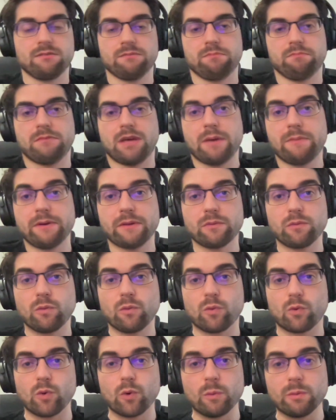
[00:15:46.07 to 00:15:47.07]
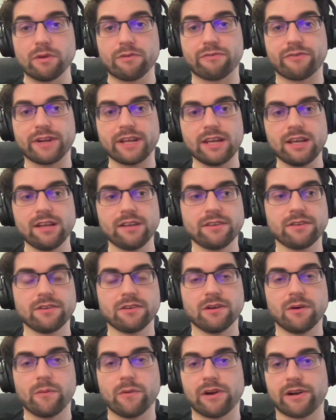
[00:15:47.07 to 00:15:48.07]
maybe it could be free, we
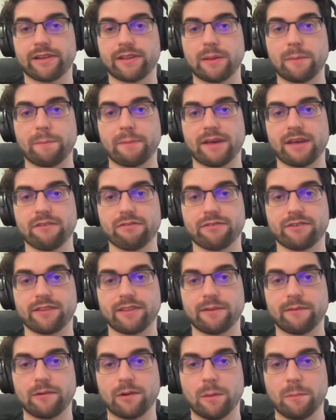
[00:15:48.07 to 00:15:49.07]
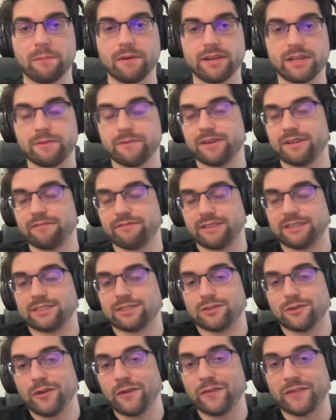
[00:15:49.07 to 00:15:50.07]
already pay for development, even if
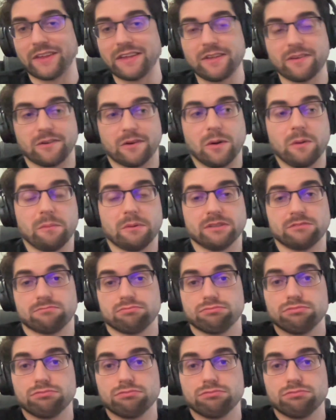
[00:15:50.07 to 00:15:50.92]
it's nothing, but,